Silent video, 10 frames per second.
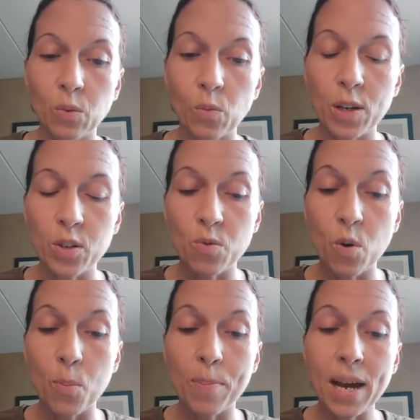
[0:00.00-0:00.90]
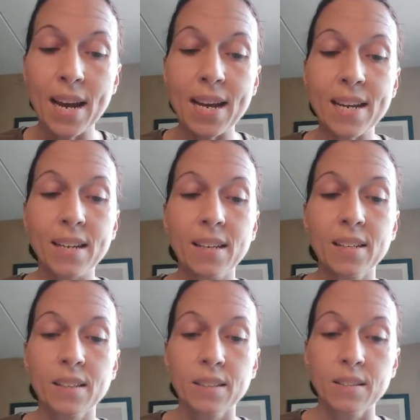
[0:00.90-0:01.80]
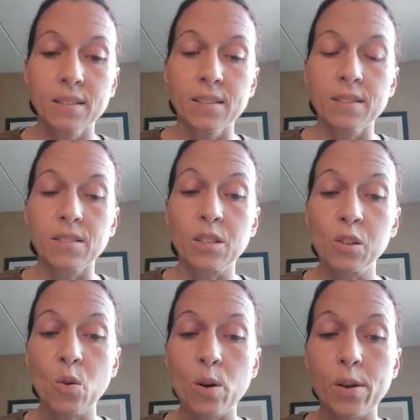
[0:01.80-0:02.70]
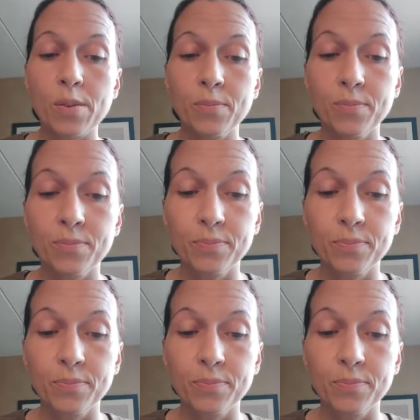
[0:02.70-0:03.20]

when you obey the Lord